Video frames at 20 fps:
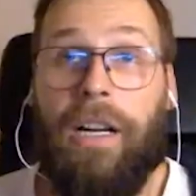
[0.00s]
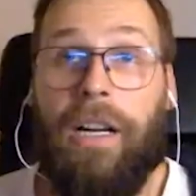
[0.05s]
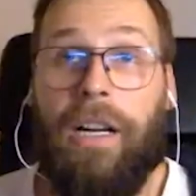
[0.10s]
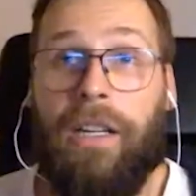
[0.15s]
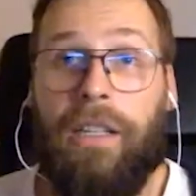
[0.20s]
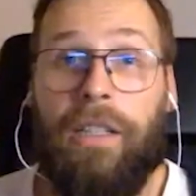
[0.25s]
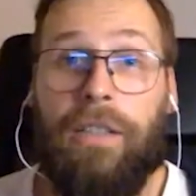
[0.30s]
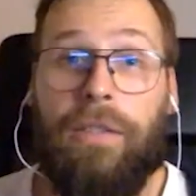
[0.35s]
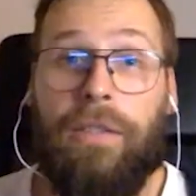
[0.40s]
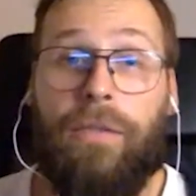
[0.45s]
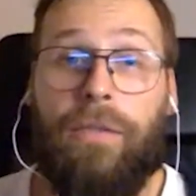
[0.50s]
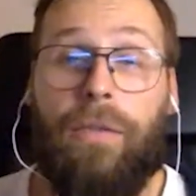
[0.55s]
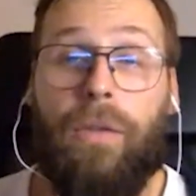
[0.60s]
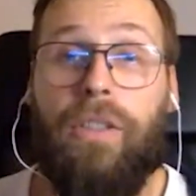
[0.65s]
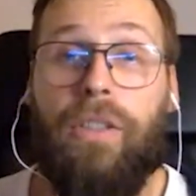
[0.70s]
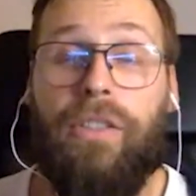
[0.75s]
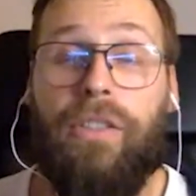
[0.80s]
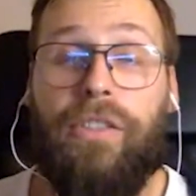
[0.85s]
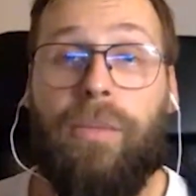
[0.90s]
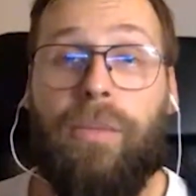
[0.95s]
Yeah, I
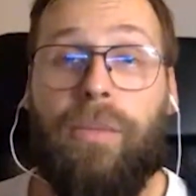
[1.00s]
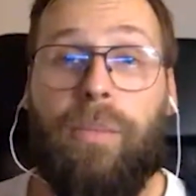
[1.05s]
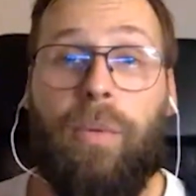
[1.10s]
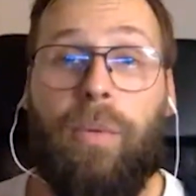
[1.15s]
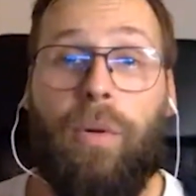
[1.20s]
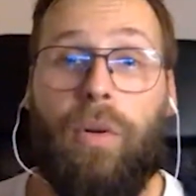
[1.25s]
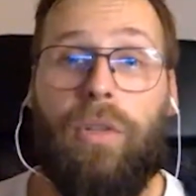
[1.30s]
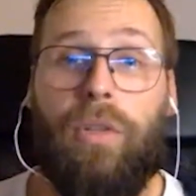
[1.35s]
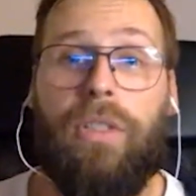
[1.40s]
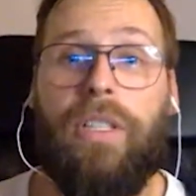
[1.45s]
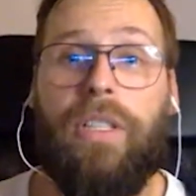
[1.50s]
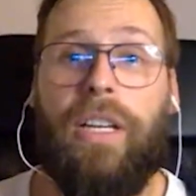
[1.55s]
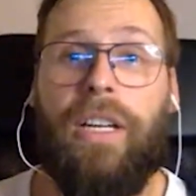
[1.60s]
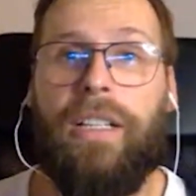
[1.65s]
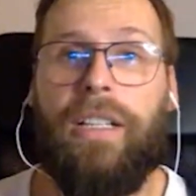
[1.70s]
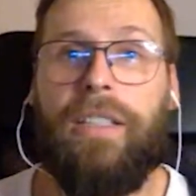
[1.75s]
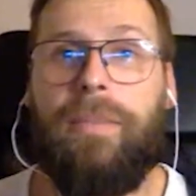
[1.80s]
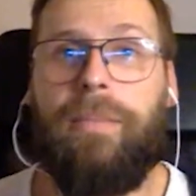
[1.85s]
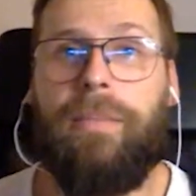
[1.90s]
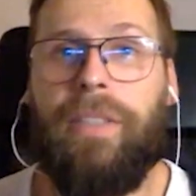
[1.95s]
fully support
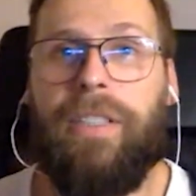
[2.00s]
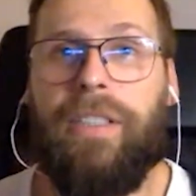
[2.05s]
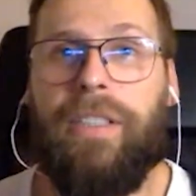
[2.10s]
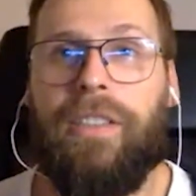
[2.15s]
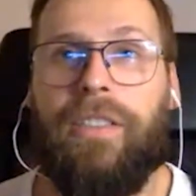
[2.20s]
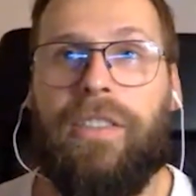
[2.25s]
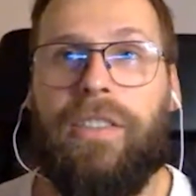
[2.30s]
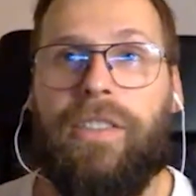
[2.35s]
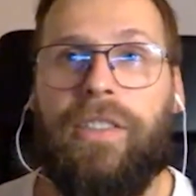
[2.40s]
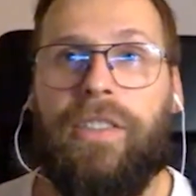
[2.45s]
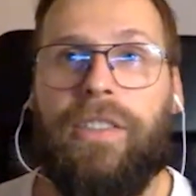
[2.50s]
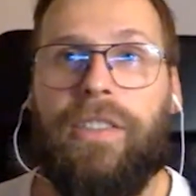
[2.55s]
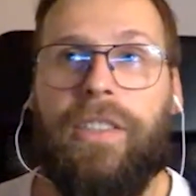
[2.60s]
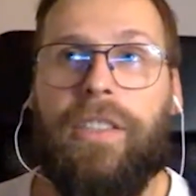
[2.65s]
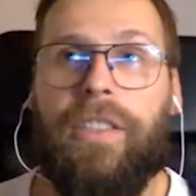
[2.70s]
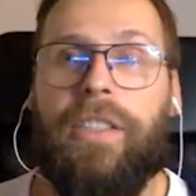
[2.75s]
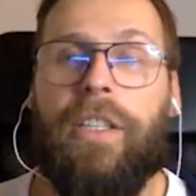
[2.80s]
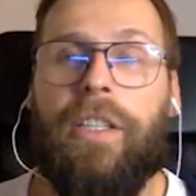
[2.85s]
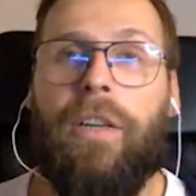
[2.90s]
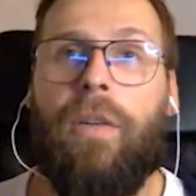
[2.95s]
that, because,
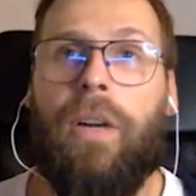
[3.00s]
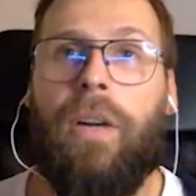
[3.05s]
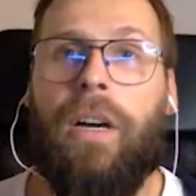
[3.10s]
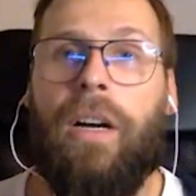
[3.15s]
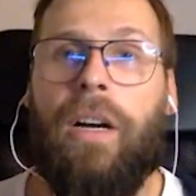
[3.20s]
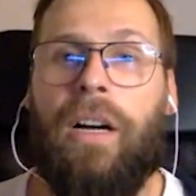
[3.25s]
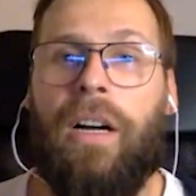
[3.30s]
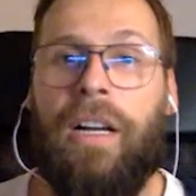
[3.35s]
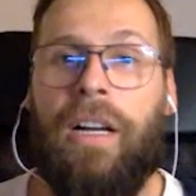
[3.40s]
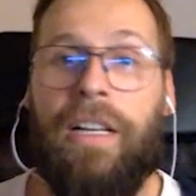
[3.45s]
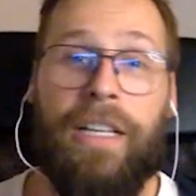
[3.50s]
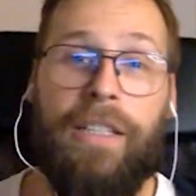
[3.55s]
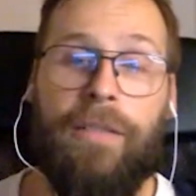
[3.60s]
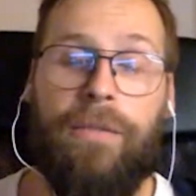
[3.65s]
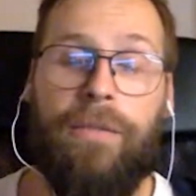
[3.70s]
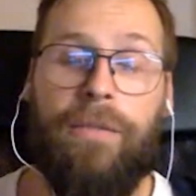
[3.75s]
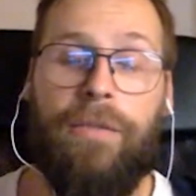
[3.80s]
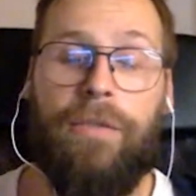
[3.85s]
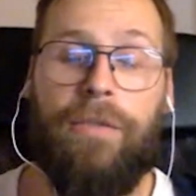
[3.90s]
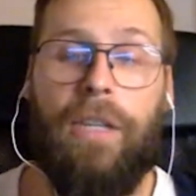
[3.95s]
I had
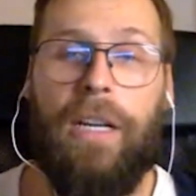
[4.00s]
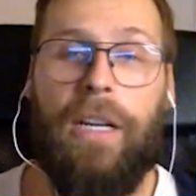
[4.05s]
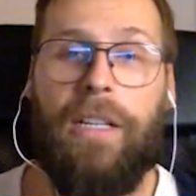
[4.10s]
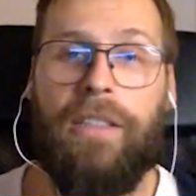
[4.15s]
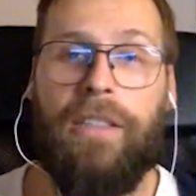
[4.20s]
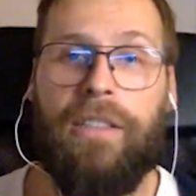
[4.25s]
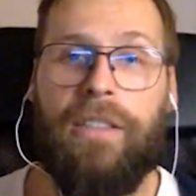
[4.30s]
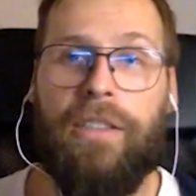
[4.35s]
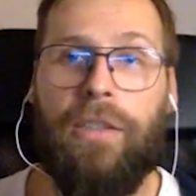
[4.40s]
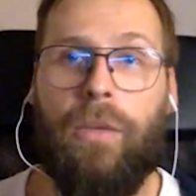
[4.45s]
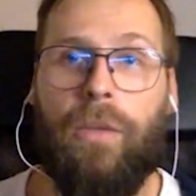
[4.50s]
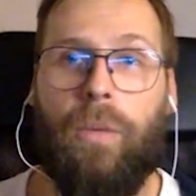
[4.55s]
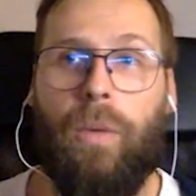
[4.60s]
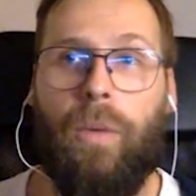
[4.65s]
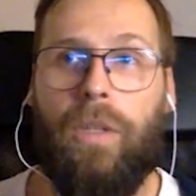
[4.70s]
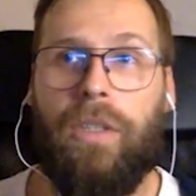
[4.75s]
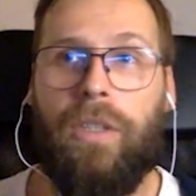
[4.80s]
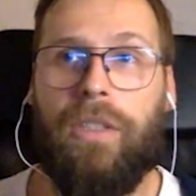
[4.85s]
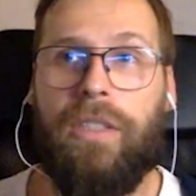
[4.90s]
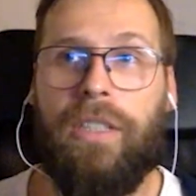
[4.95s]
a friend who
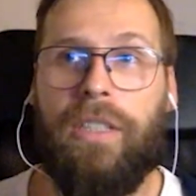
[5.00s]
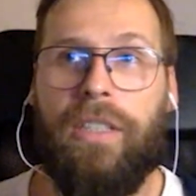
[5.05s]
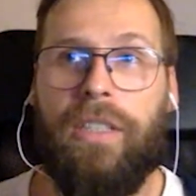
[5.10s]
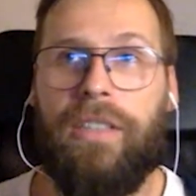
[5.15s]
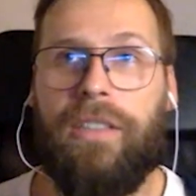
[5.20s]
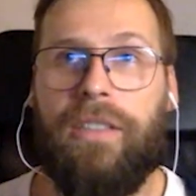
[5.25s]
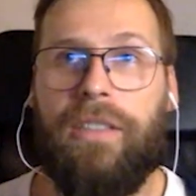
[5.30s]
worked at,